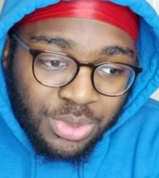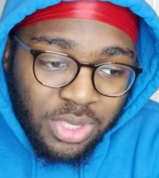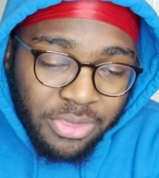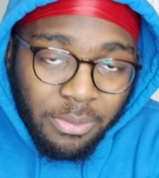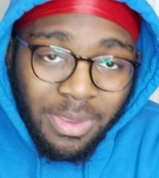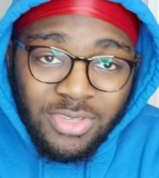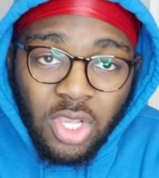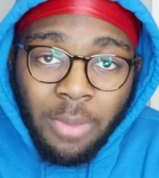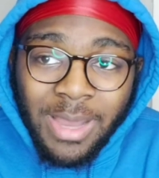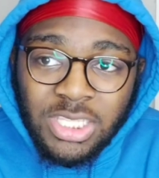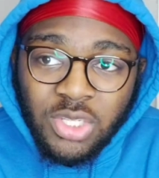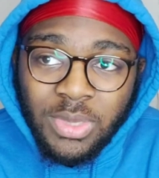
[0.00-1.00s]
Do you think we have to go
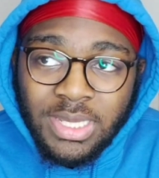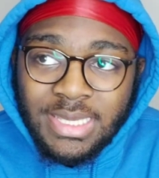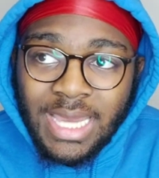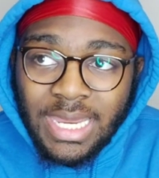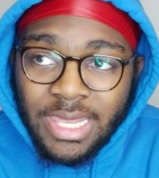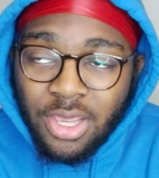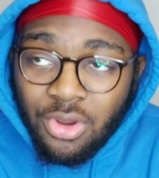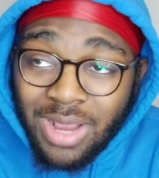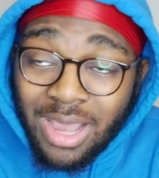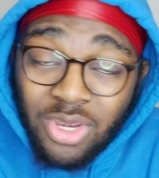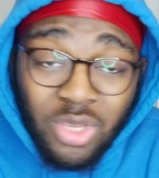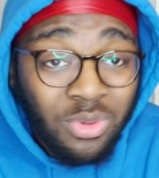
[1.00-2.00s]
back to an Italian
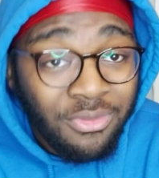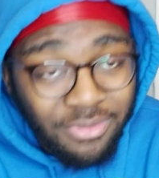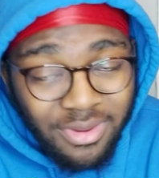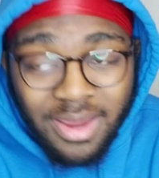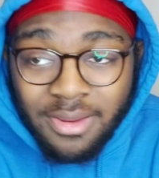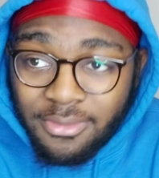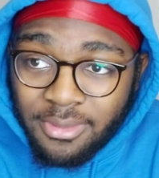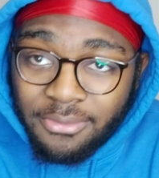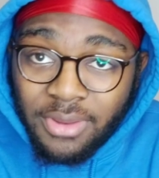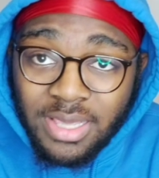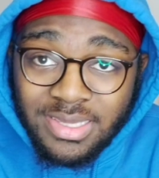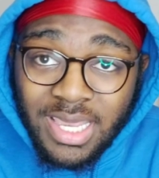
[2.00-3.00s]
crowd who are very, very
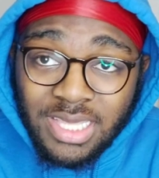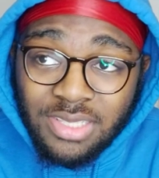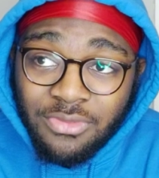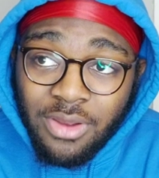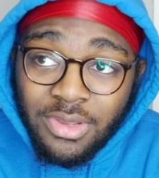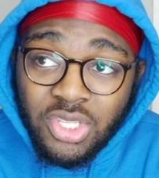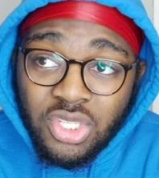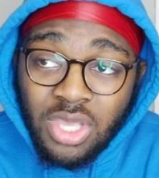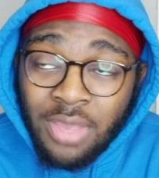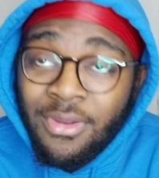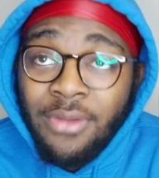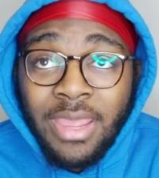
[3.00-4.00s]
feisty? a
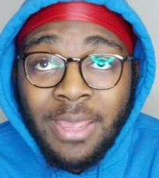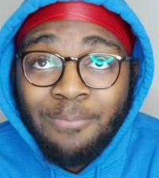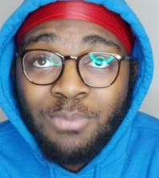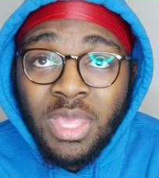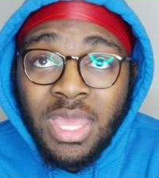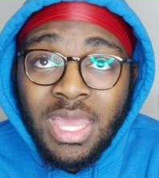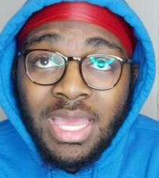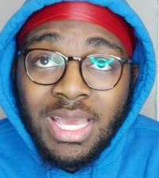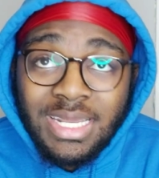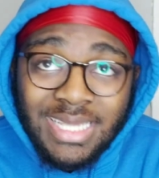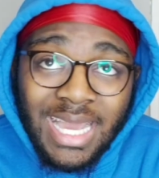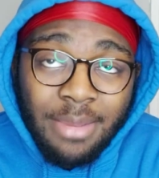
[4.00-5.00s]
very
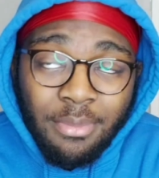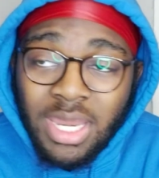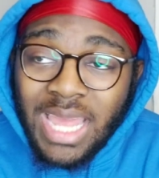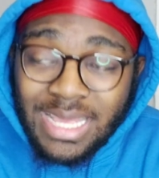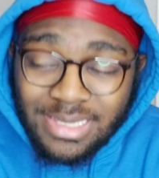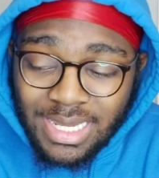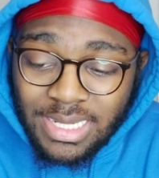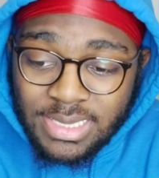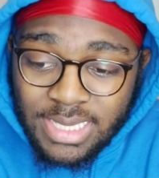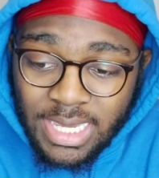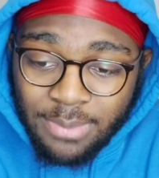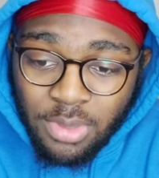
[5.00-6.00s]
attack-minded Atalanta
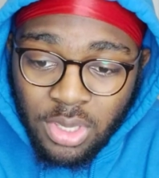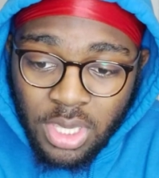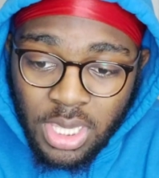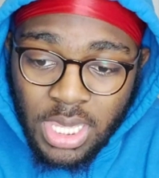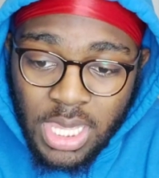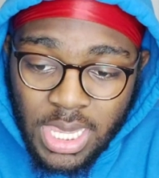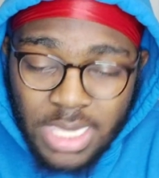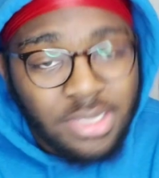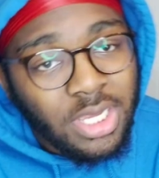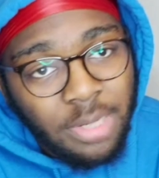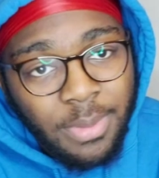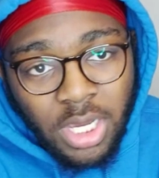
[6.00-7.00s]
team. It's
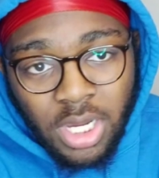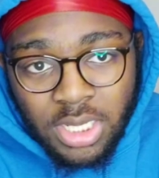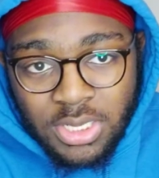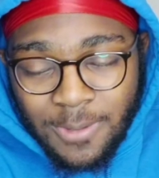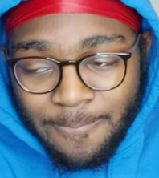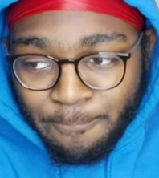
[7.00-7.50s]
going to be hard.